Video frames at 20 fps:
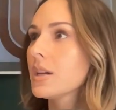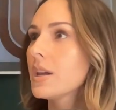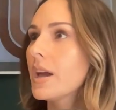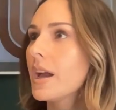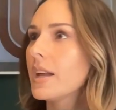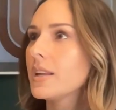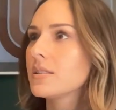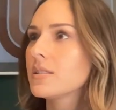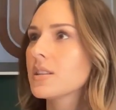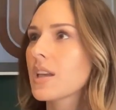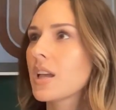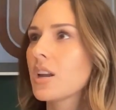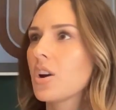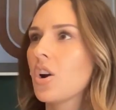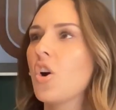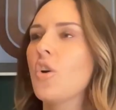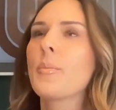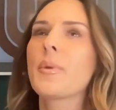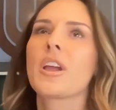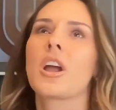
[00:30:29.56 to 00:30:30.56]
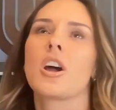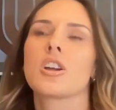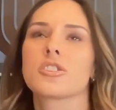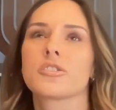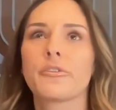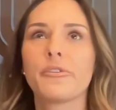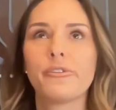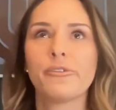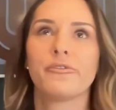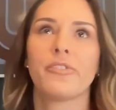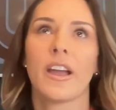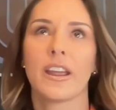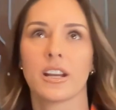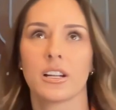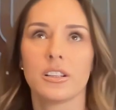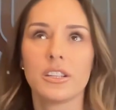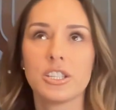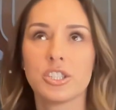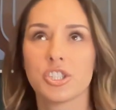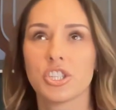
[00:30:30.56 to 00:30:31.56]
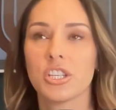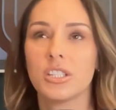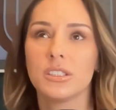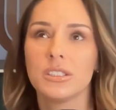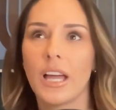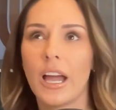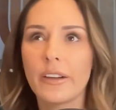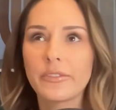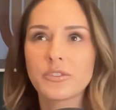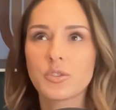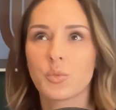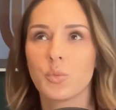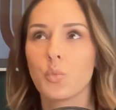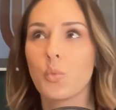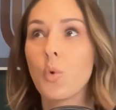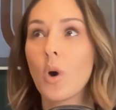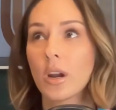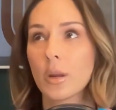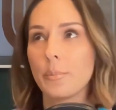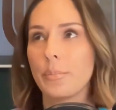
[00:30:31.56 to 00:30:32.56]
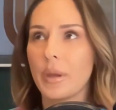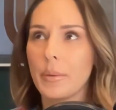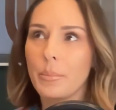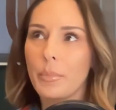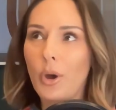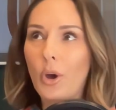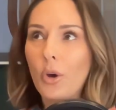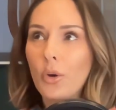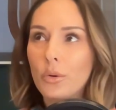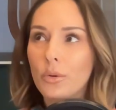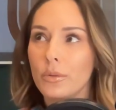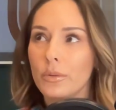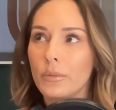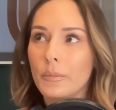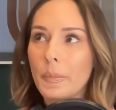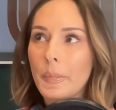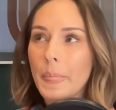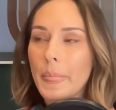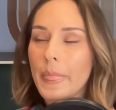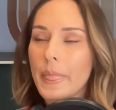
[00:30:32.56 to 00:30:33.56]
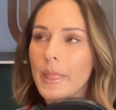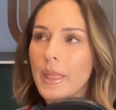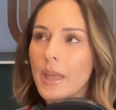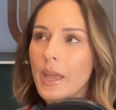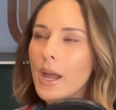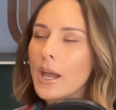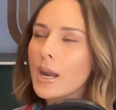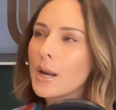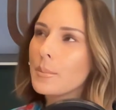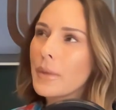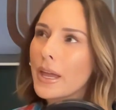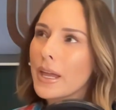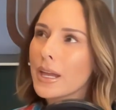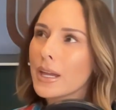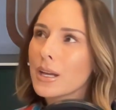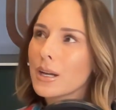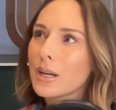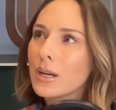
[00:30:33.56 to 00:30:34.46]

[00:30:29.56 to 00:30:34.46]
and said, "Oh my gosh, finally she left. What a bimbo." And I'm like,